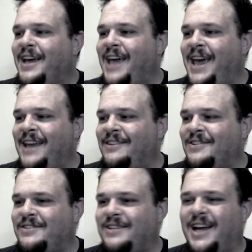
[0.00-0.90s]
And
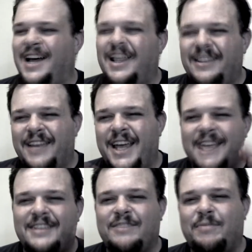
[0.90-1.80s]
there's a
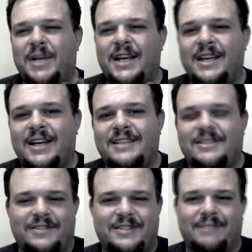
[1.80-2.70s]
hint of blood and guts.
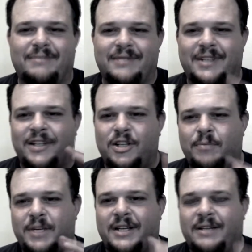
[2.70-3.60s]
There's some a little
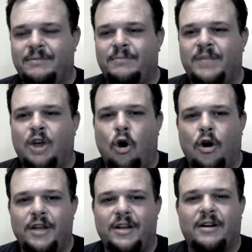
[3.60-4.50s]
bit of
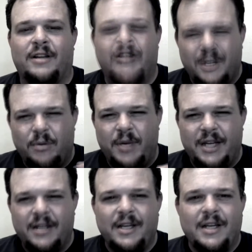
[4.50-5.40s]
gore in there, a little
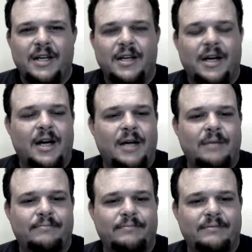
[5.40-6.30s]
bit. Um,
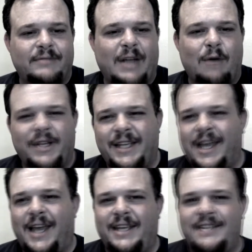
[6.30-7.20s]
not
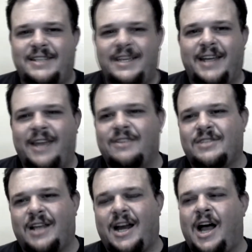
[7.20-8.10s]
really any T N A. There's
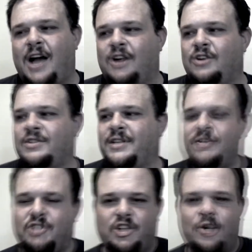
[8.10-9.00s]
a lot of hot girls. They
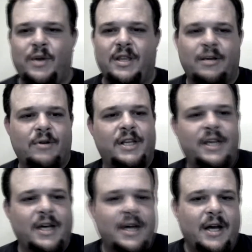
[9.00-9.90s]
don't show anything
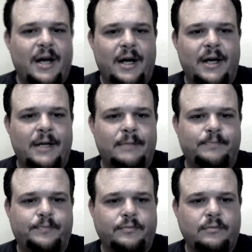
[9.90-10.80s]
really. Um,